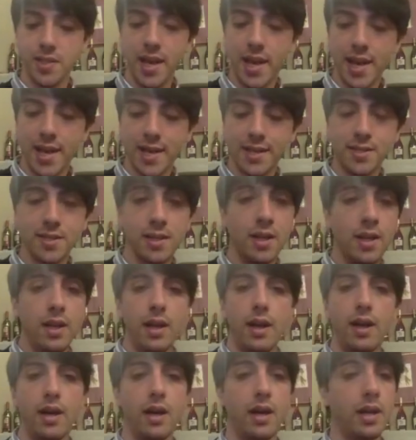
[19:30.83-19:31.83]
and
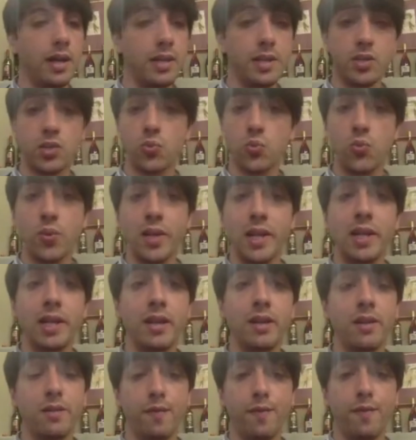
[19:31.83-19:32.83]
uh it's
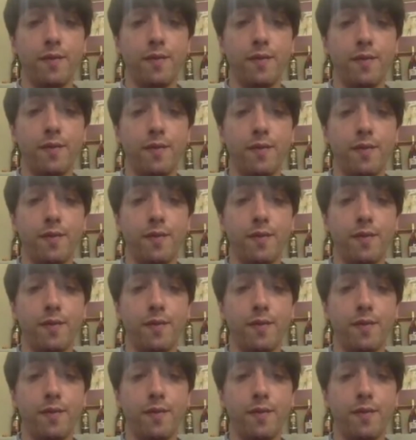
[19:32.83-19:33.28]
really fit